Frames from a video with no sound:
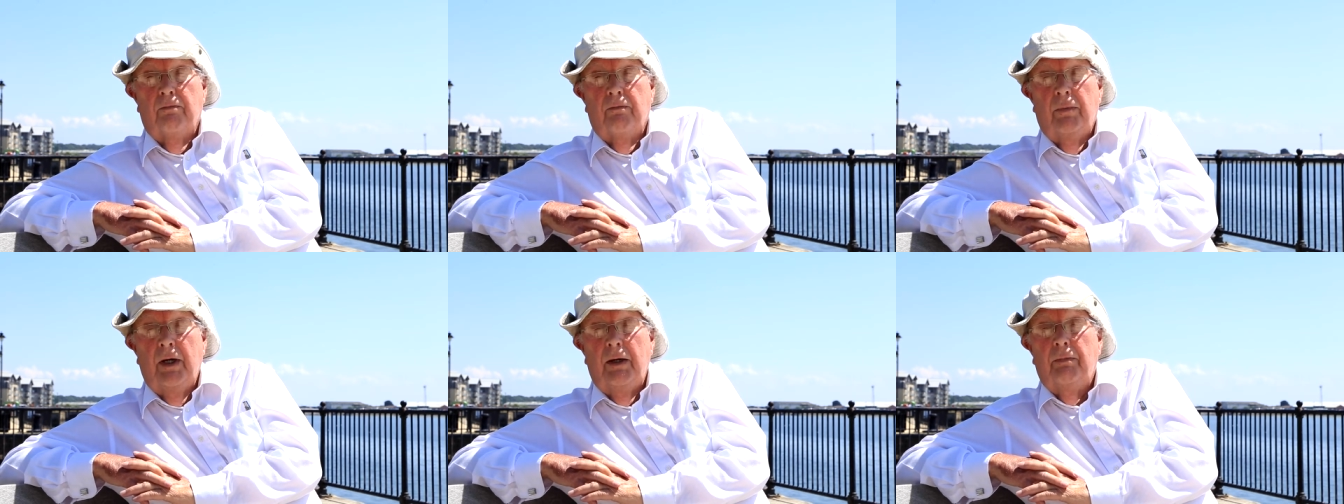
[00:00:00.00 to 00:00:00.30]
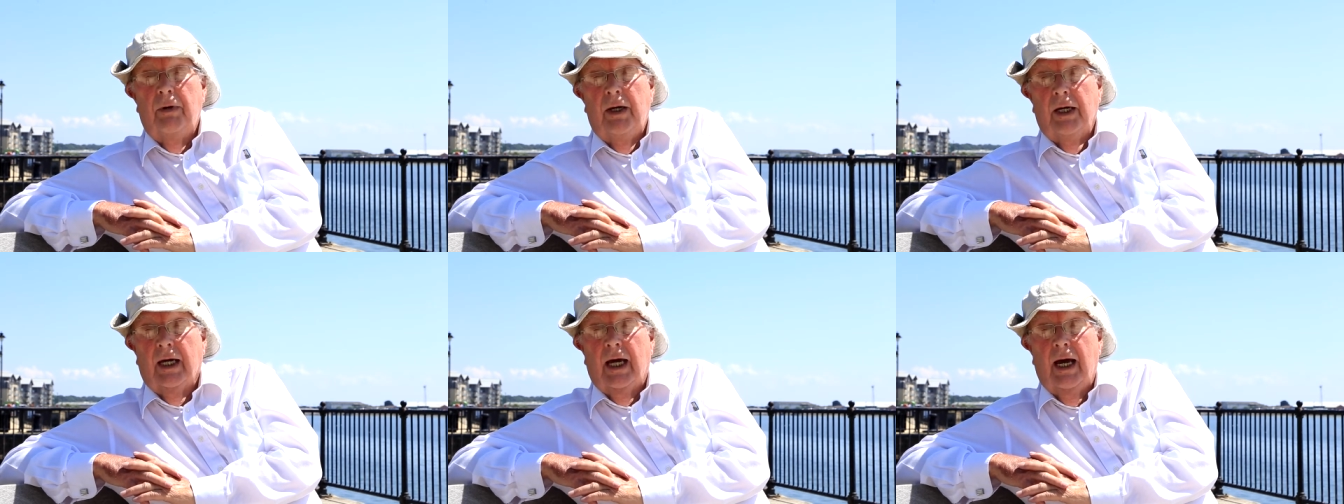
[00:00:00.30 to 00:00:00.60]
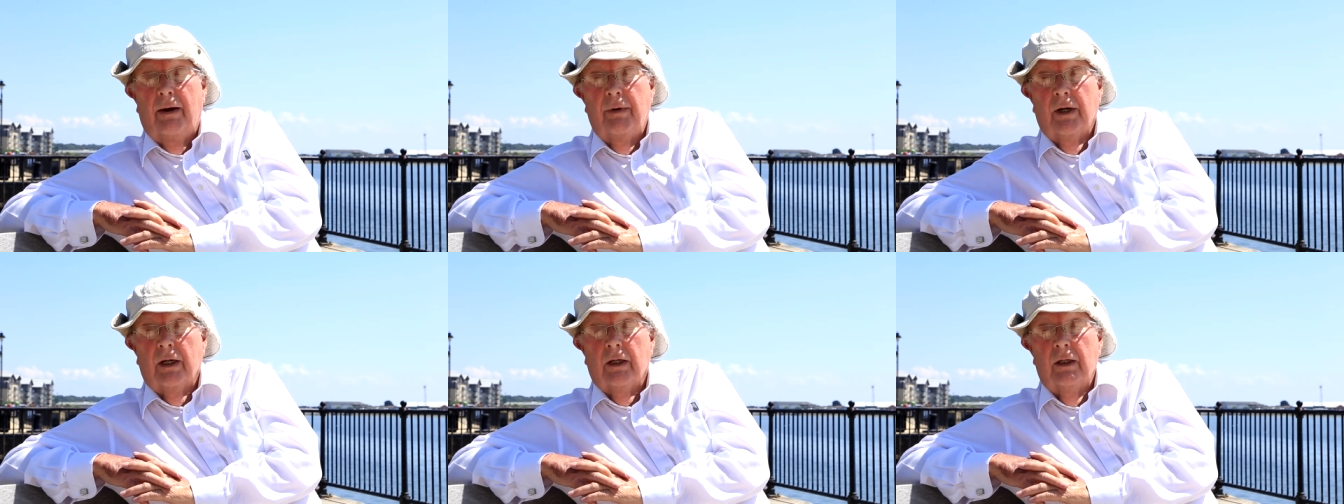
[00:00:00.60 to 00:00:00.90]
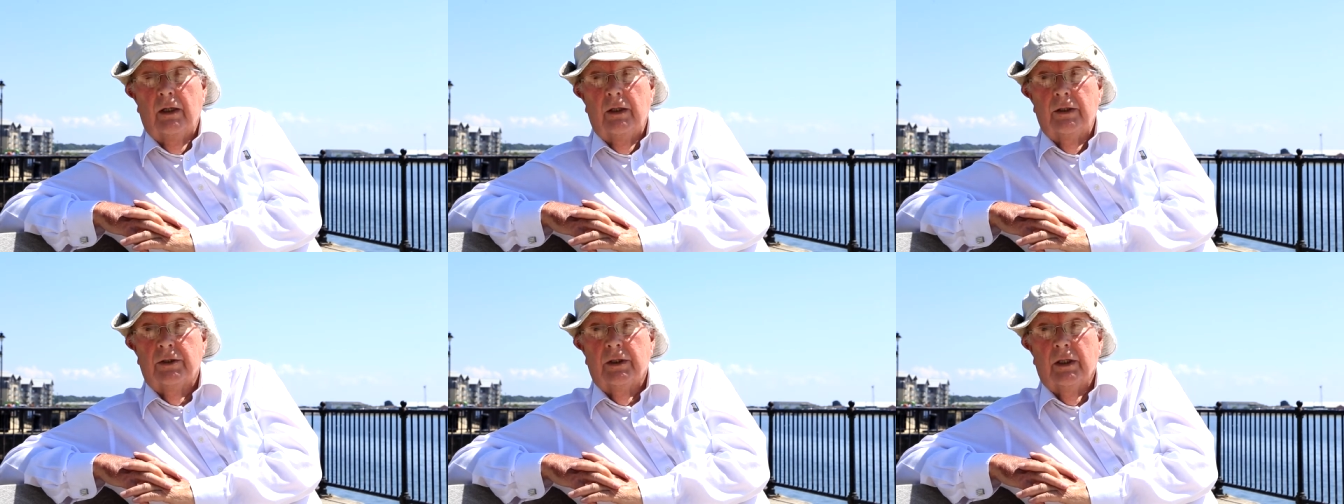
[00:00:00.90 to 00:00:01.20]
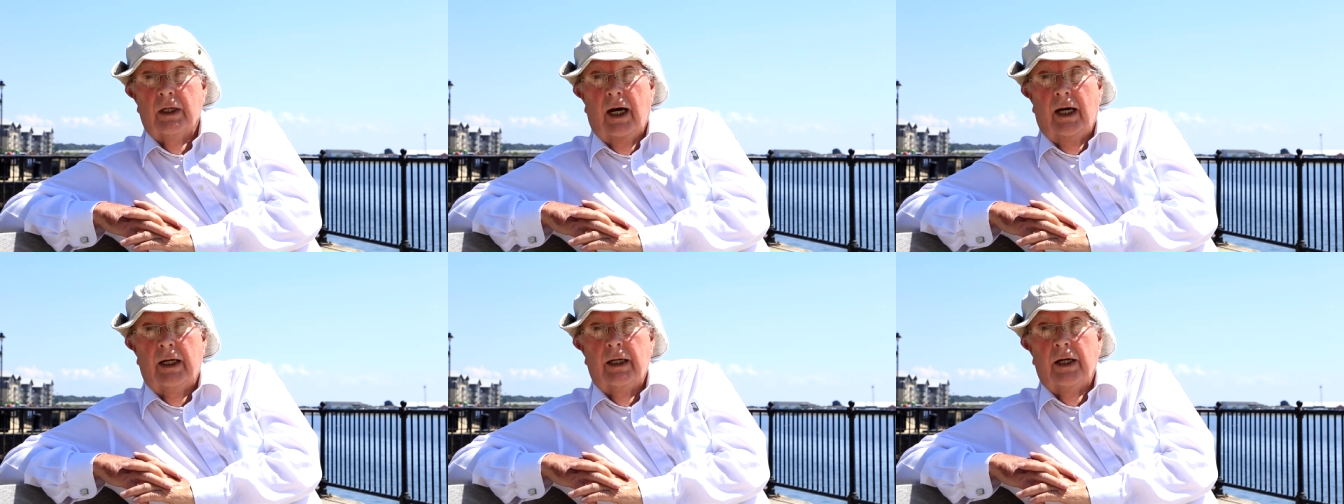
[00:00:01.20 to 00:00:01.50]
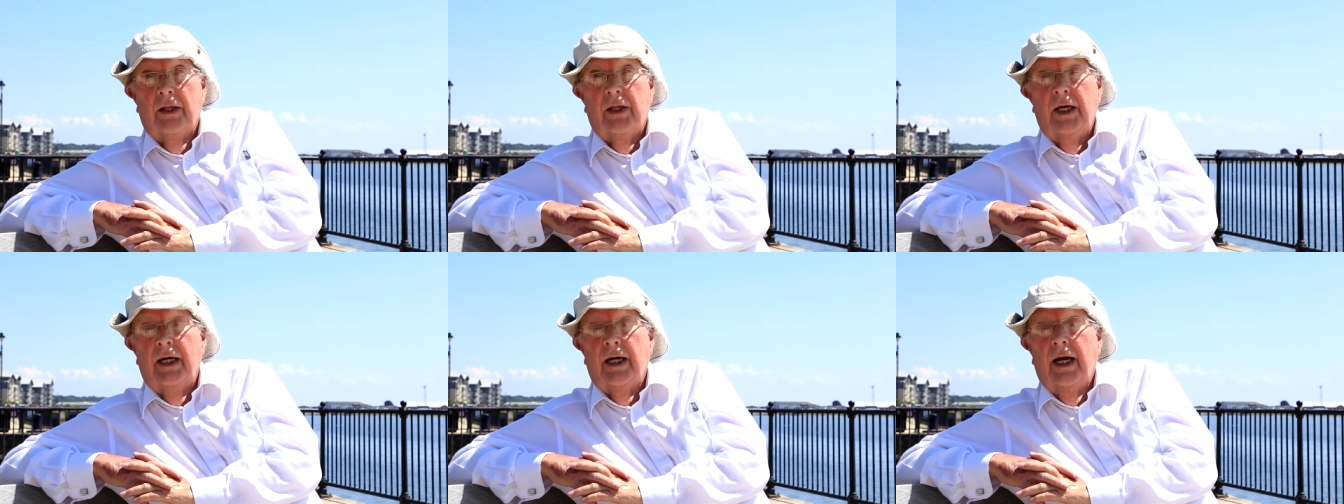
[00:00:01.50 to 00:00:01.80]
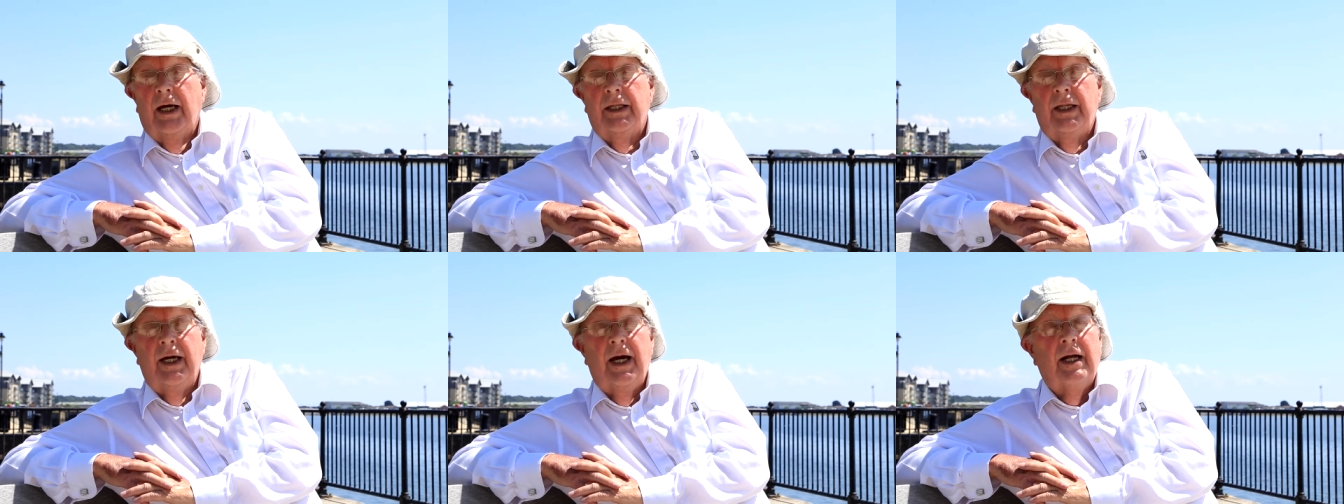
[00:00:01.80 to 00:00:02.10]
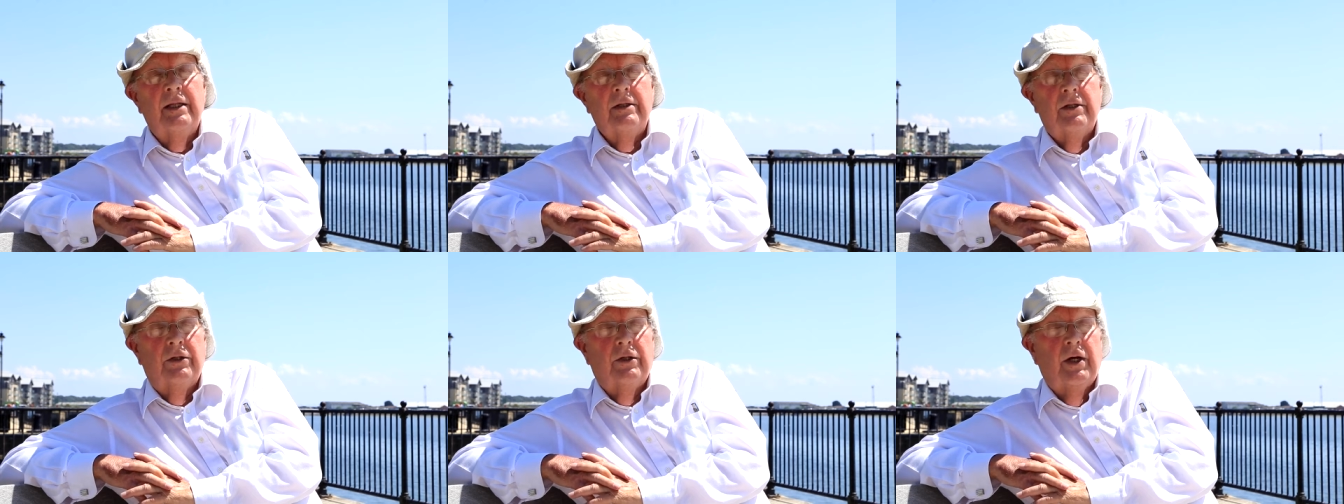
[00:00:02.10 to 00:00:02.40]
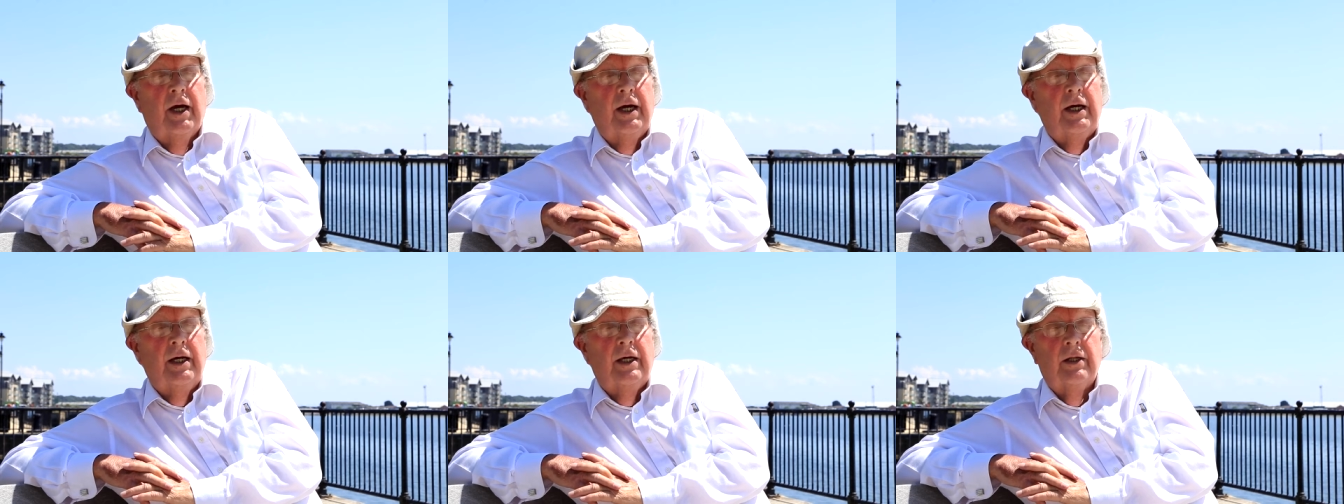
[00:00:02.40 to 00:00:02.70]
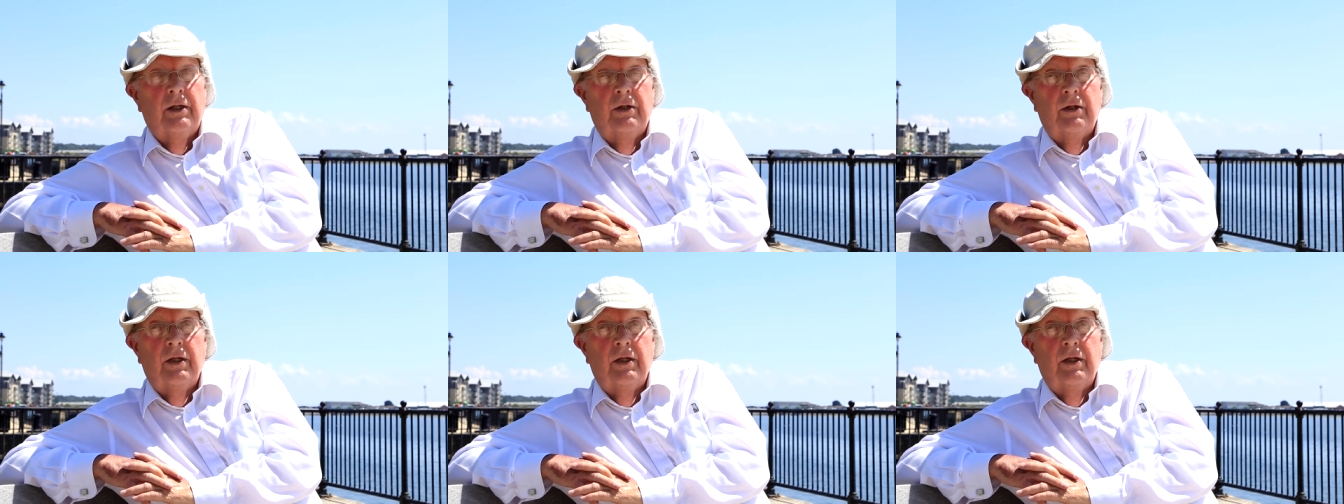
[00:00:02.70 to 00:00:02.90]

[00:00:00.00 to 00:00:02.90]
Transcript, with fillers: BP Chemicals and I think at the end of the day